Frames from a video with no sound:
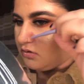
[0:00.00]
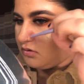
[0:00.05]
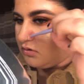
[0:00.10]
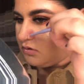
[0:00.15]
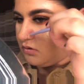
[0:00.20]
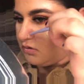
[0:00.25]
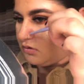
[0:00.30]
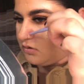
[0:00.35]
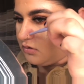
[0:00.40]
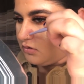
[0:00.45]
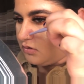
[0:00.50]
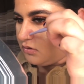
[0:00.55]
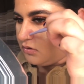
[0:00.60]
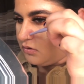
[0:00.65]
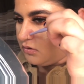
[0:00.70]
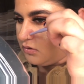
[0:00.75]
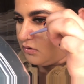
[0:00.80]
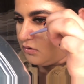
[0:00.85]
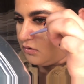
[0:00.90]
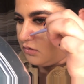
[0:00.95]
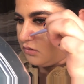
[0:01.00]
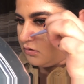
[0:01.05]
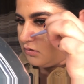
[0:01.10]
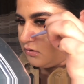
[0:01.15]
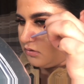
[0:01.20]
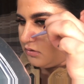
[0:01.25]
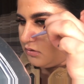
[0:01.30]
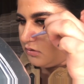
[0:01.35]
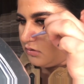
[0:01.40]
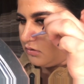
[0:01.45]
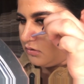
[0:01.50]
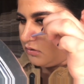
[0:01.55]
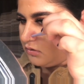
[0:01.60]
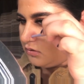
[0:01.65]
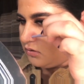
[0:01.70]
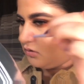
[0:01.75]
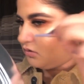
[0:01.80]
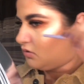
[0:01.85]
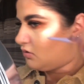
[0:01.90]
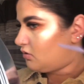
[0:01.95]

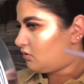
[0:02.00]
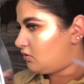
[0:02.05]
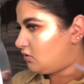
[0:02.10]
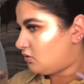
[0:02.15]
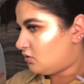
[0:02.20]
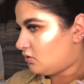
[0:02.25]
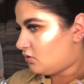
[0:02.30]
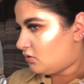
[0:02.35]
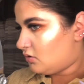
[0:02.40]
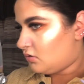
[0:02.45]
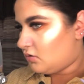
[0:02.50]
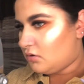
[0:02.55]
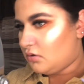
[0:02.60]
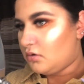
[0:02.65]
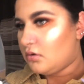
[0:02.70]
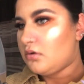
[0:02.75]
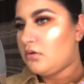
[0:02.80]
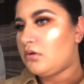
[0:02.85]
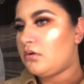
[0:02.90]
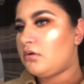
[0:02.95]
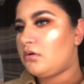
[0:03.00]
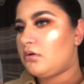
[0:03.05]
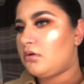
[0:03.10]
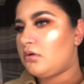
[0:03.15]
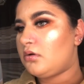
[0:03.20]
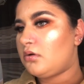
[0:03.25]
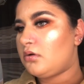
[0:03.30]
No one is speaking in this clip.